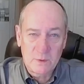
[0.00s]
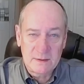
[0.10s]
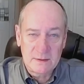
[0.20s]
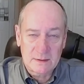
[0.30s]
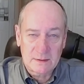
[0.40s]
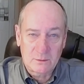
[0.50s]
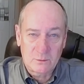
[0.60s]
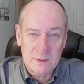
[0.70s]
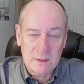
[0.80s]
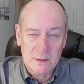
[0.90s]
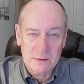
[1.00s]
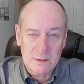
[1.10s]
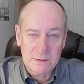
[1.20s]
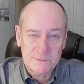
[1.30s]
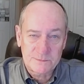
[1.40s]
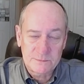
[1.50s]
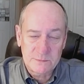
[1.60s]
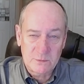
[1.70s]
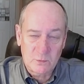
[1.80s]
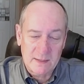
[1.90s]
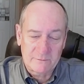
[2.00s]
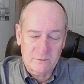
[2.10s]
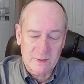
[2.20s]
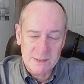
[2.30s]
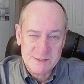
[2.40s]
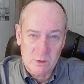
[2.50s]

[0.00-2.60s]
We have a very